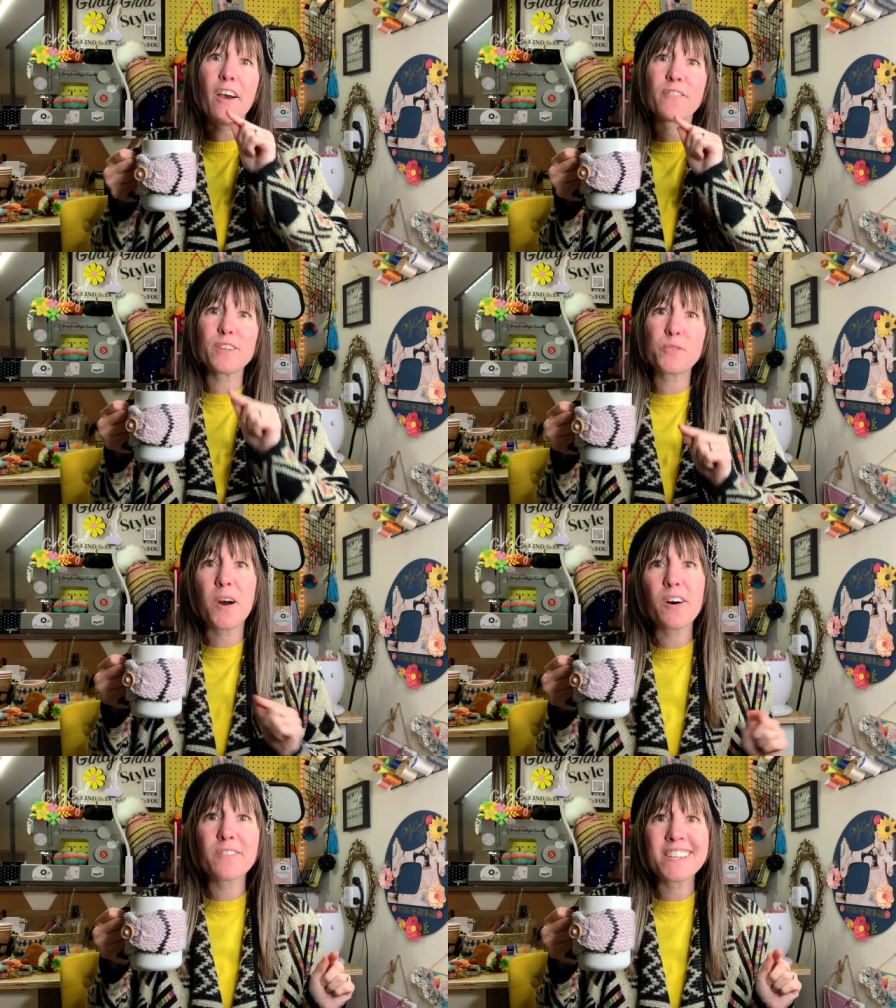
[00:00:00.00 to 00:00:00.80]
of the
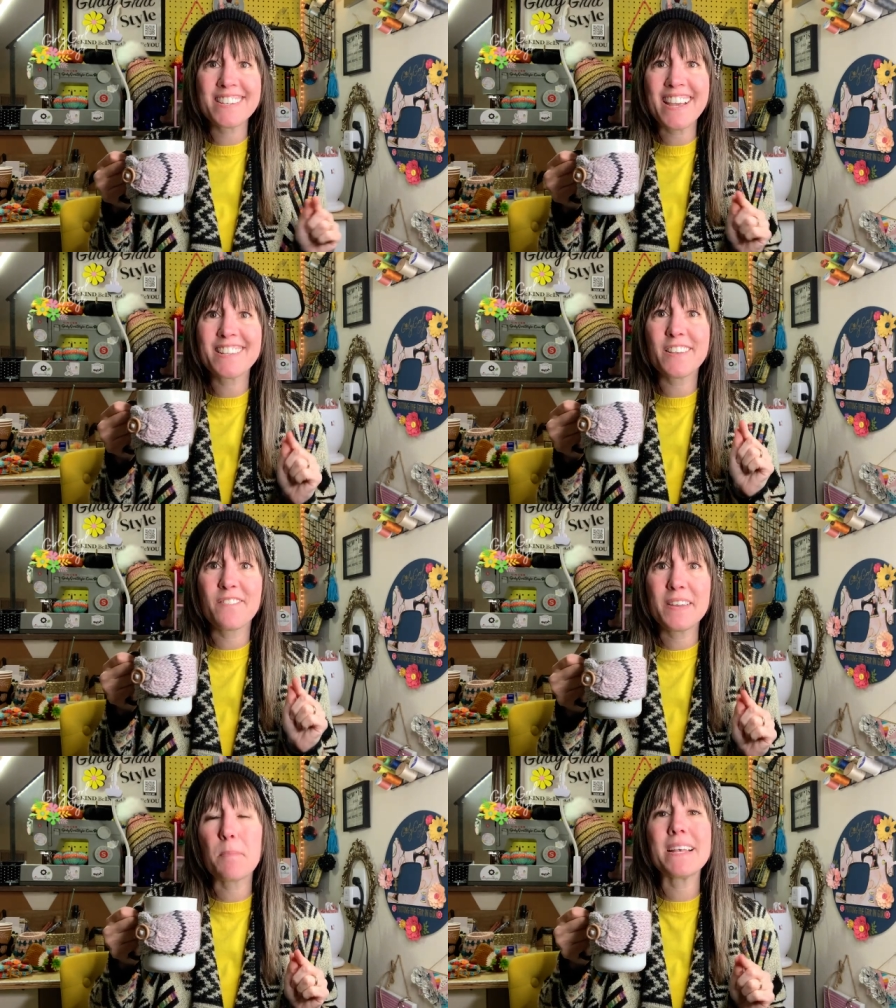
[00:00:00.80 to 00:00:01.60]
12 Days of
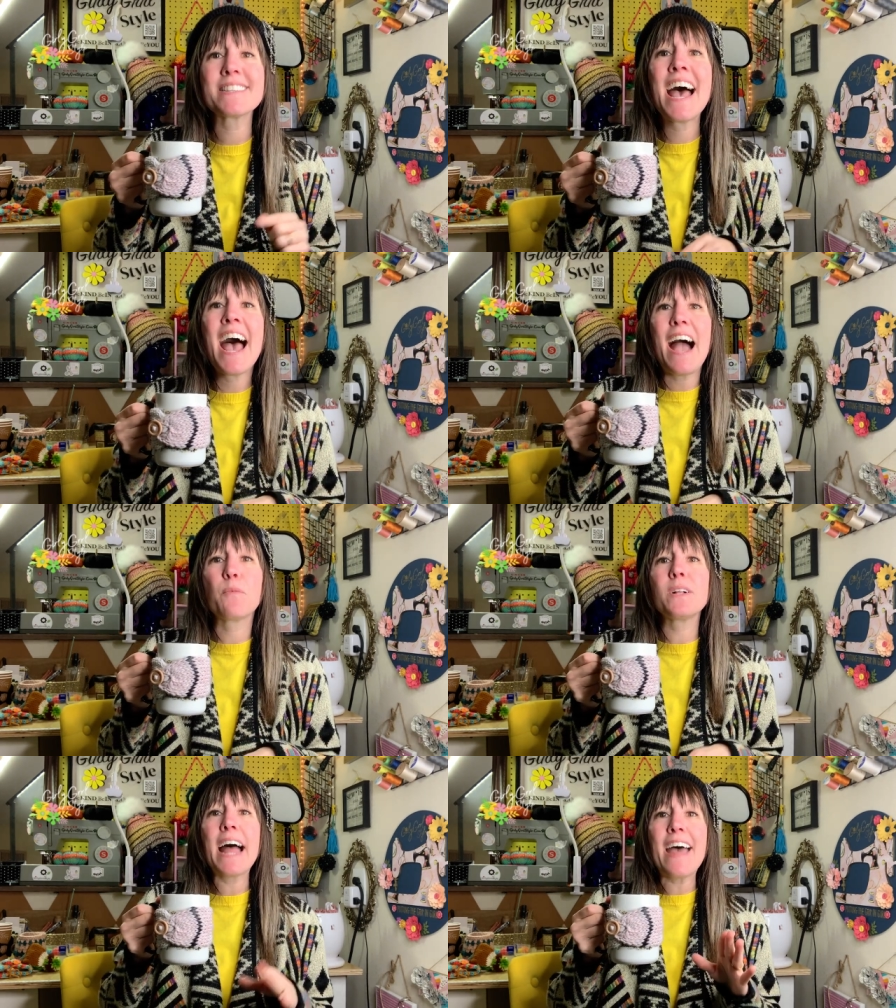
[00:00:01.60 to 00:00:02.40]
Knitmas. I
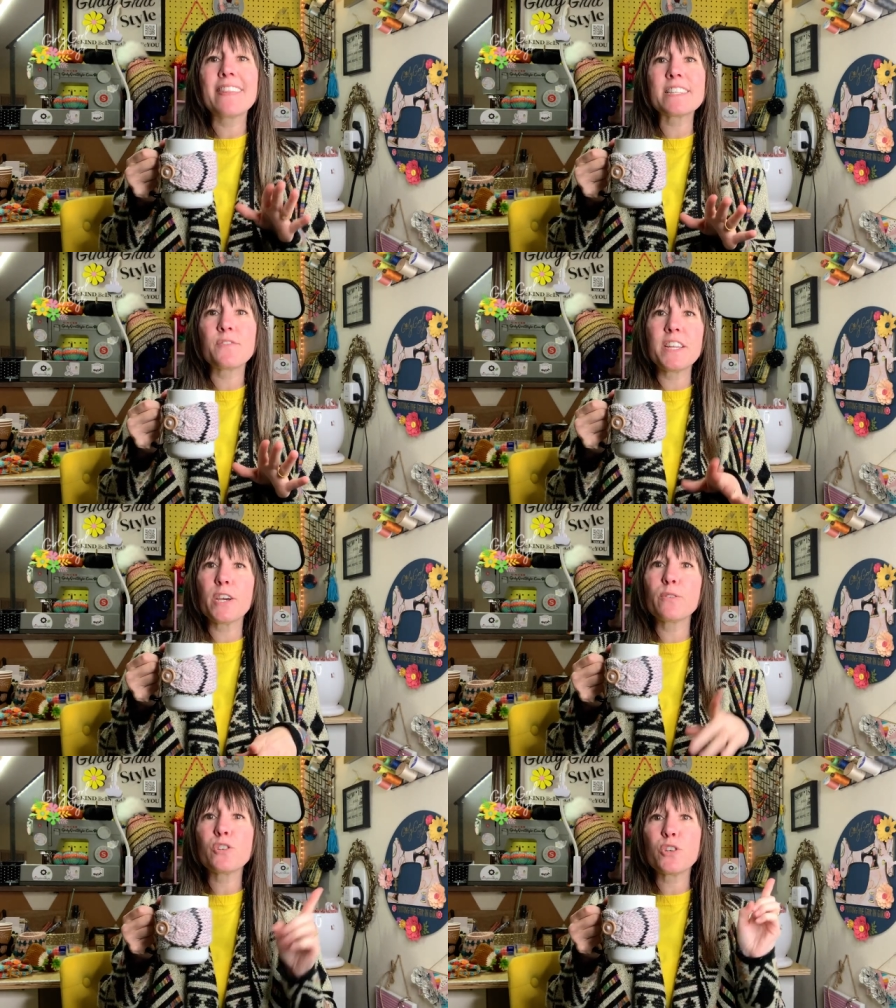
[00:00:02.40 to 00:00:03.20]
will add this
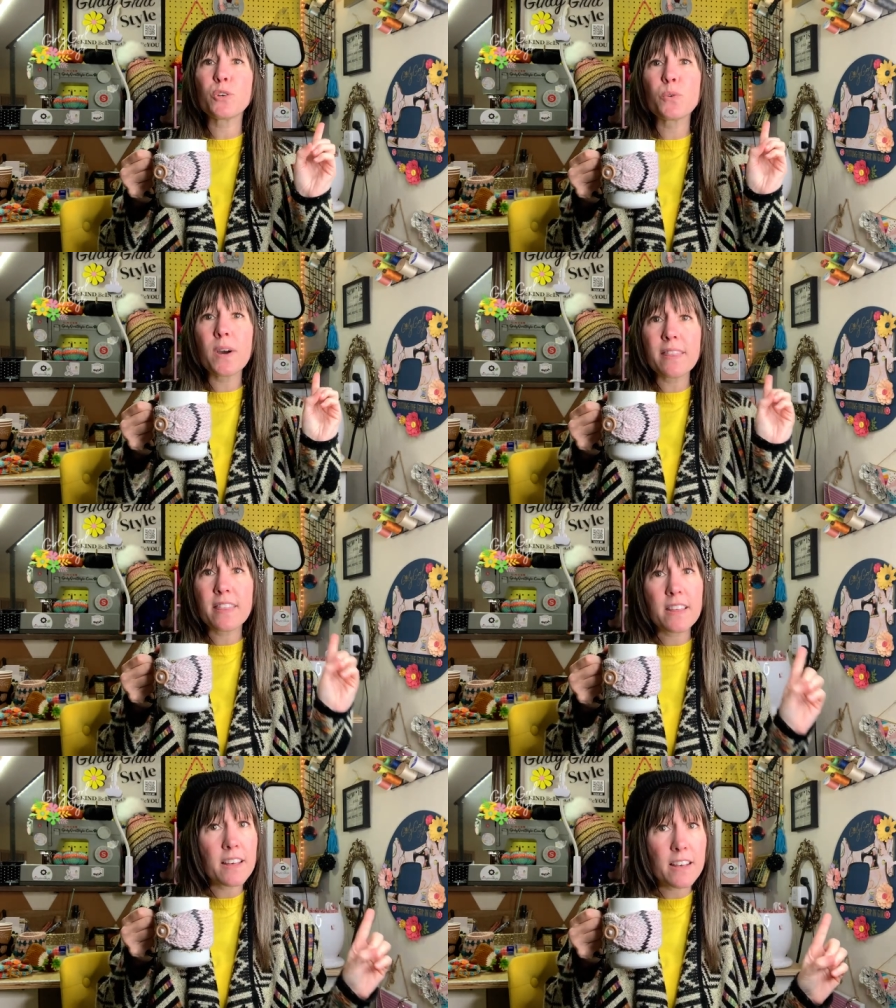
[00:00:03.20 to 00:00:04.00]
video to
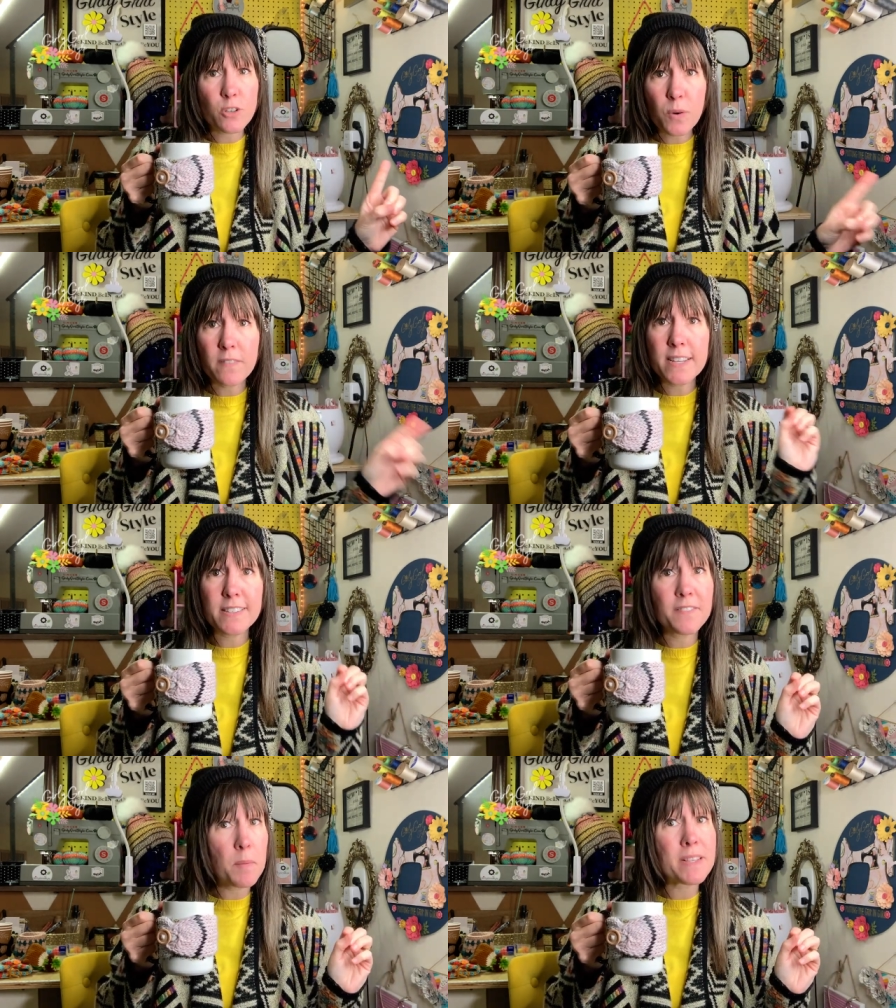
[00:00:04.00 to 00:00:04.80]
the 12 Days
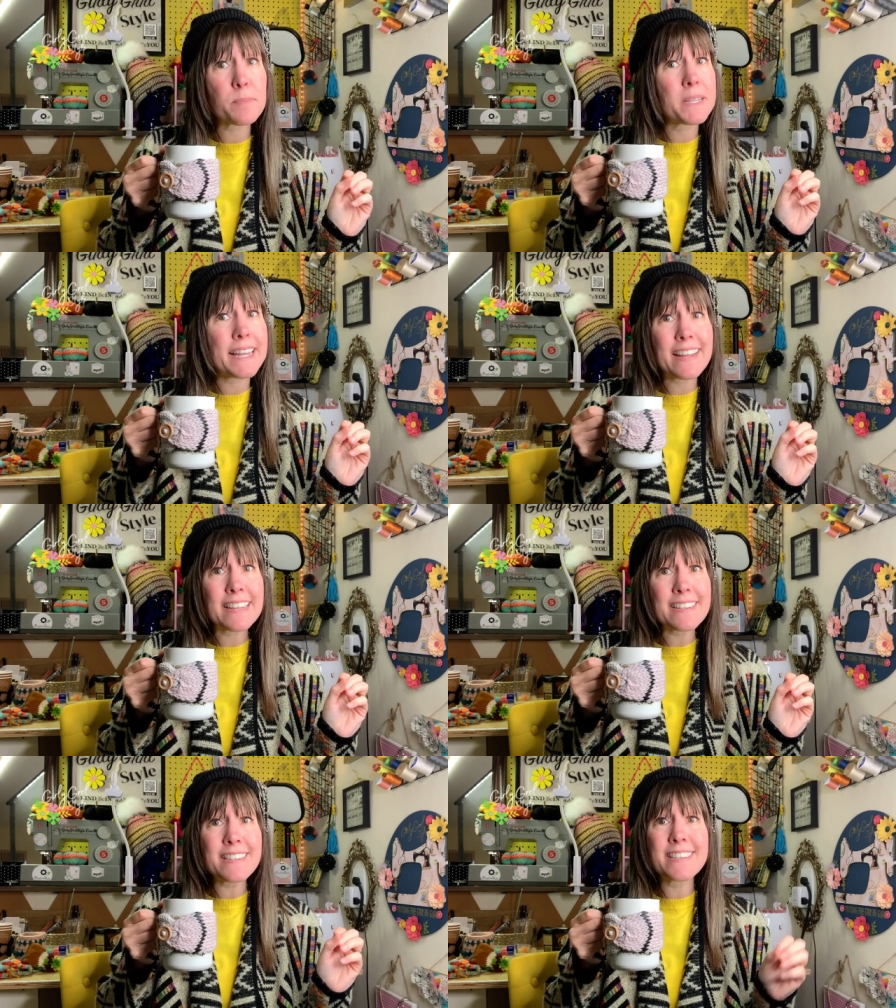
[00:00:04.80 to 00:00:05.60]
of Knitmas
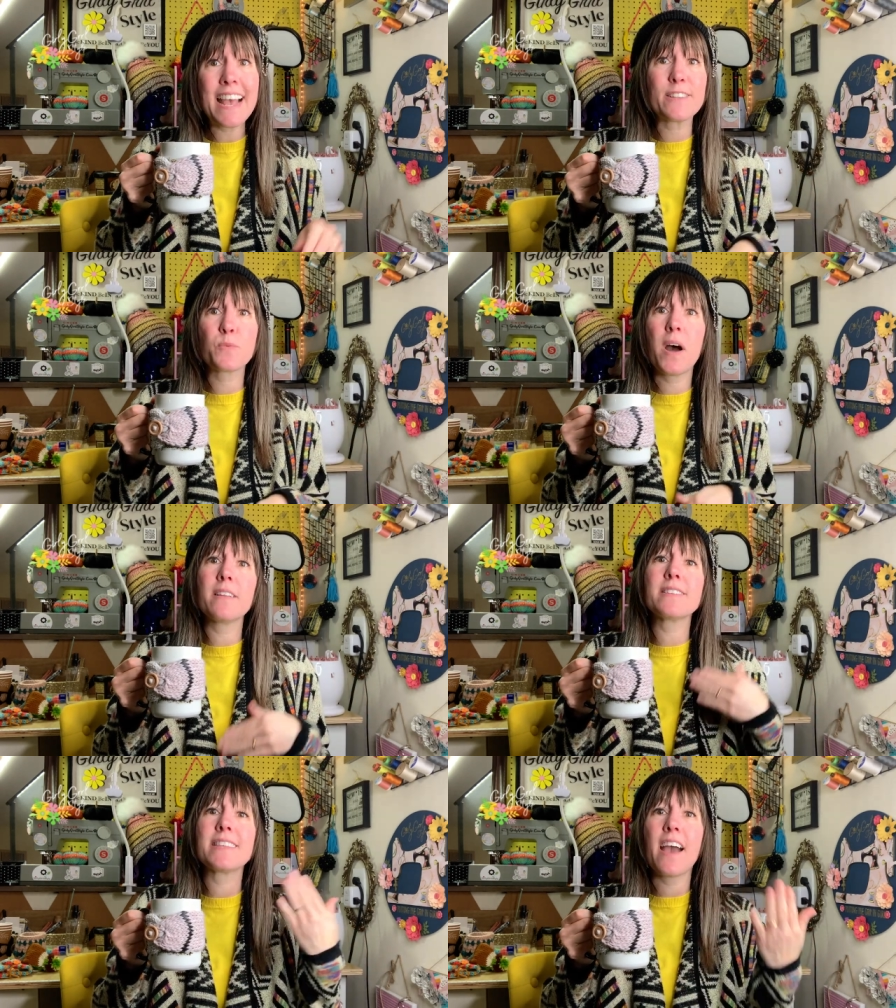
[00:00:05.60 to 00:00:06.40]
playlist as well
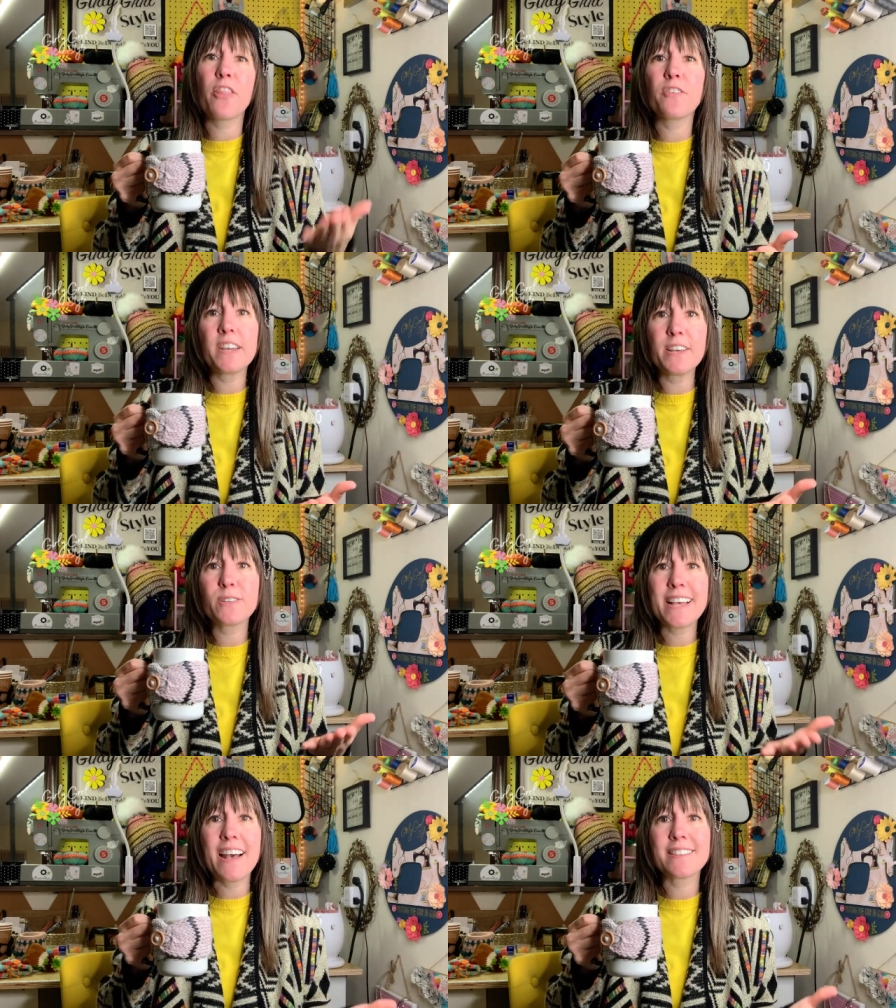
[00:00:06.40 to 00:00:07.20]
as the other
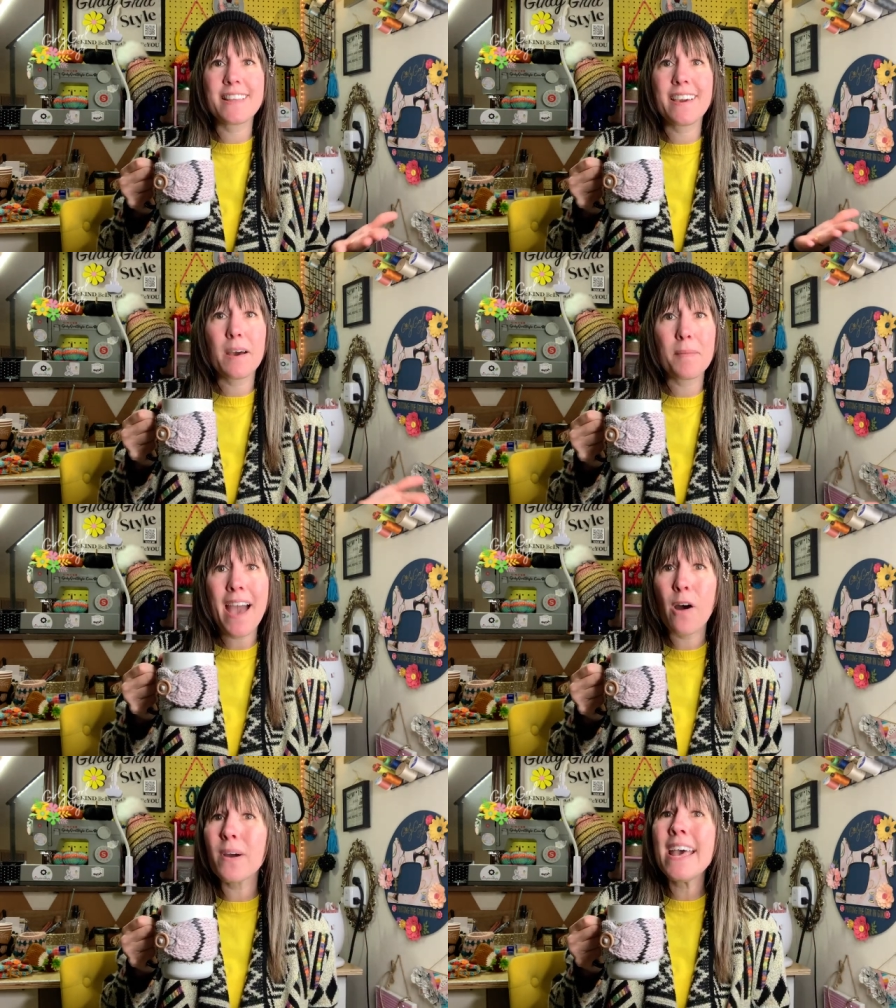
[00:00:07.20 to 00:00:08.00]
videos as they come
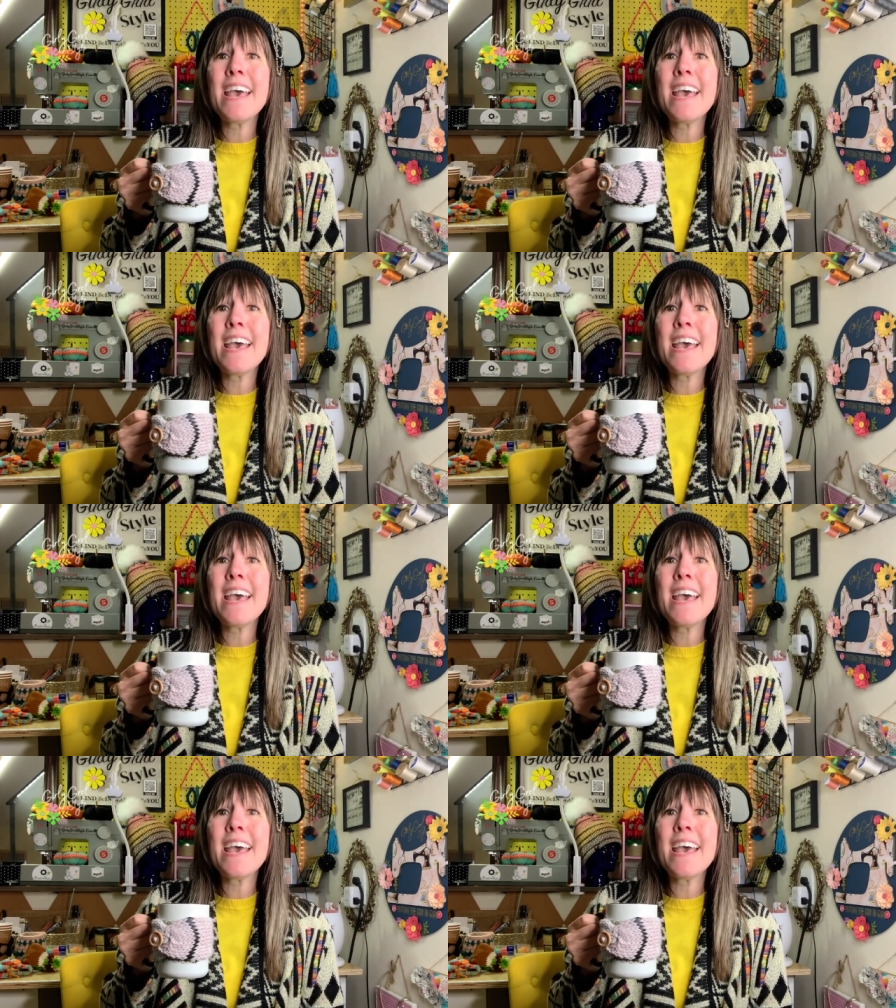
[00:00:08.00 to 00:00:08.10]
out.